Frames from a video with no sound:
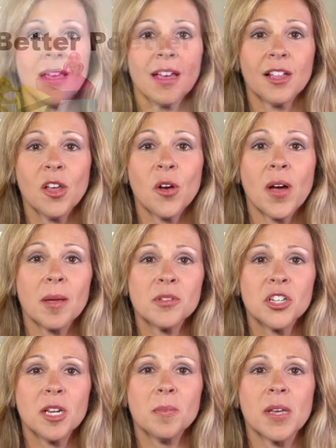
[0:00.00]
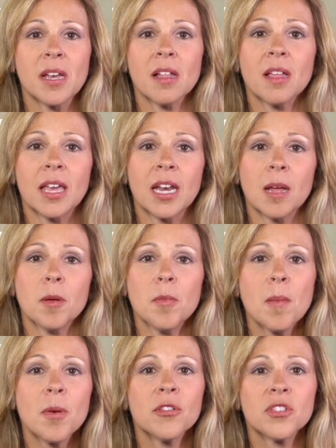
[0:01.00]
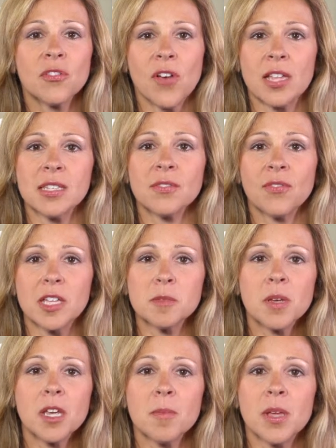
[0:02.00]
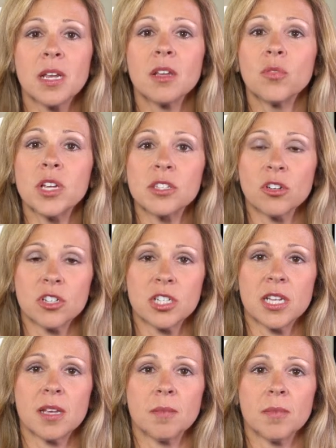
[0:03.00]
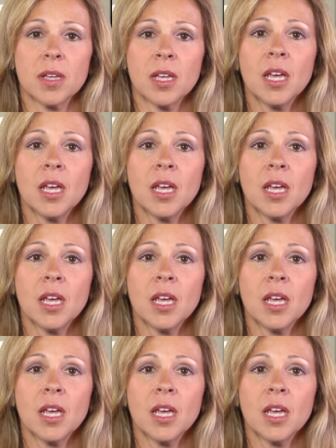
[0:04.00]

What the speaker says: Hello, I'm Gina Beal, and I'm a member of Savant's Investment Committee and Research Team.